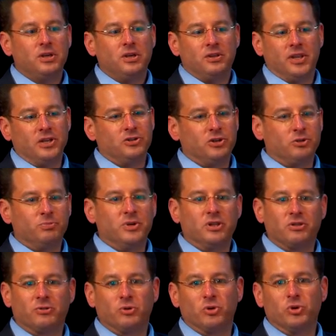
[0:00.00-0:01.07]
They took me
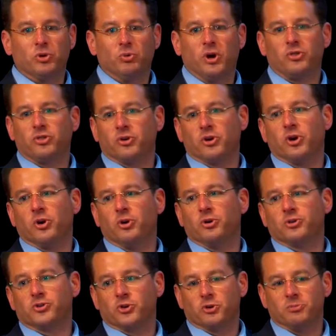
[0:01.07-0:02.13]
through what their
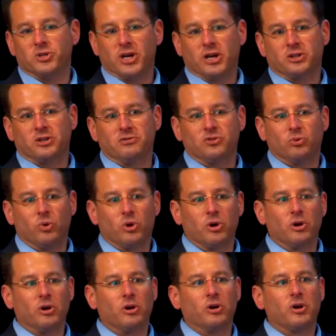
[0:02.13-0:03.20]
goals, their objectives
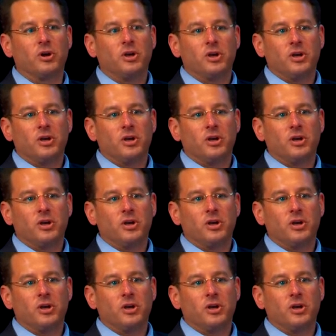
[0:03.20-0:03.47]
were,